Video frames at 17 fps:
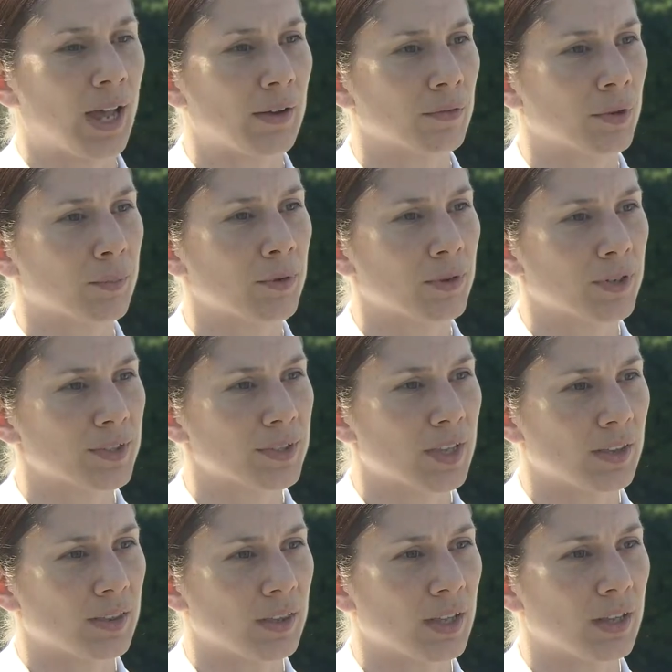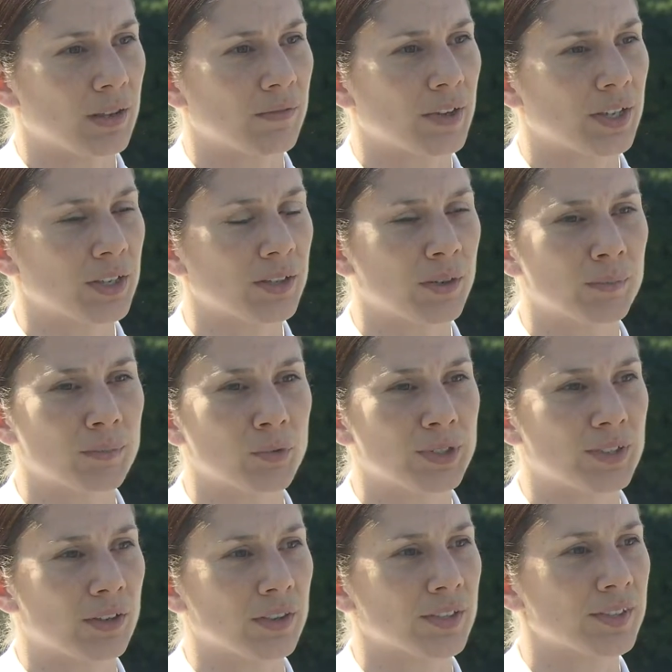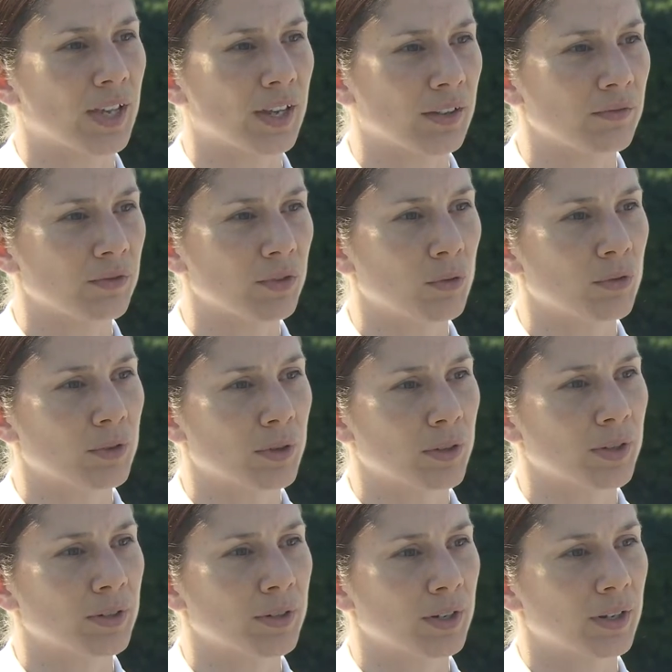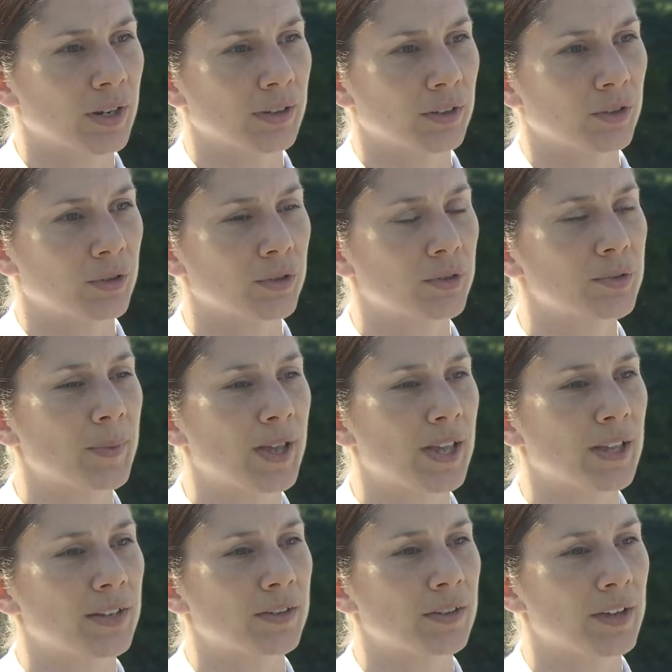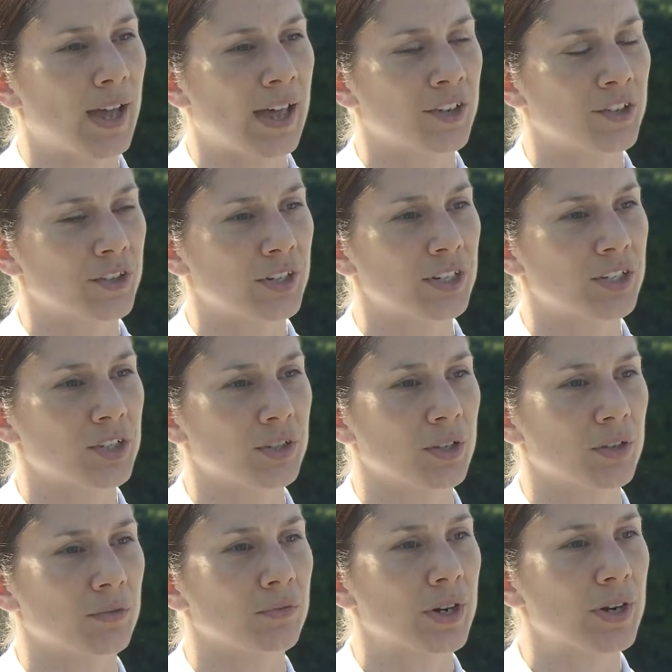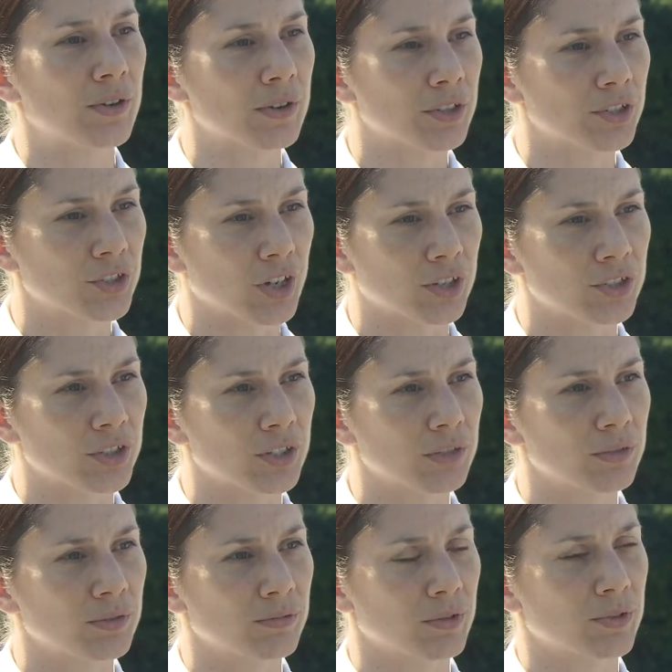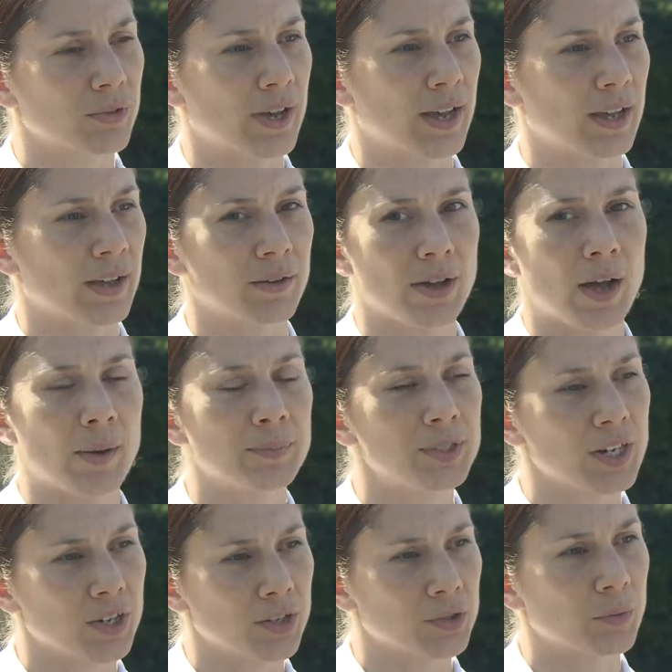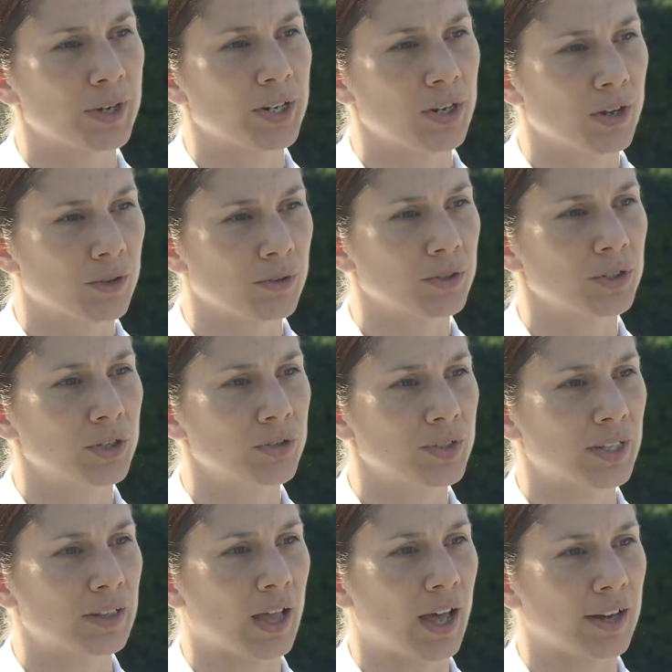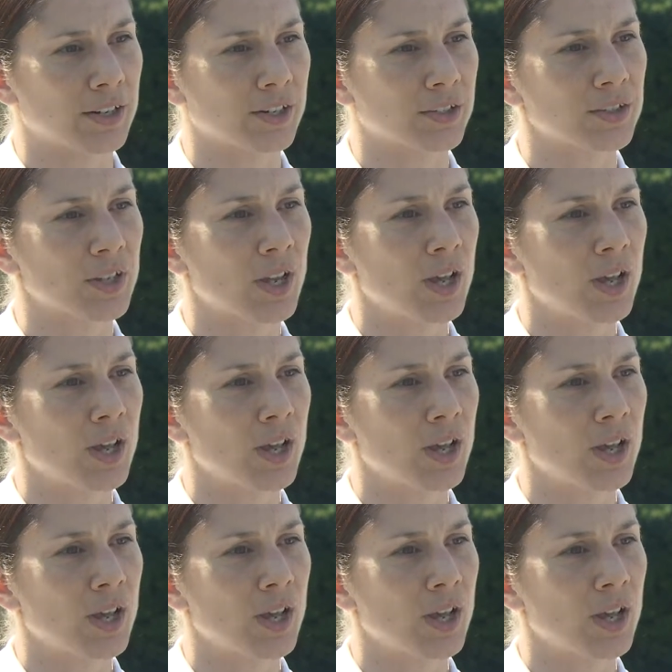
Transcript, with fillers: got reports that the victim was on the second floor Crews made entry to the rear of the structure through a upstairs window using ladders.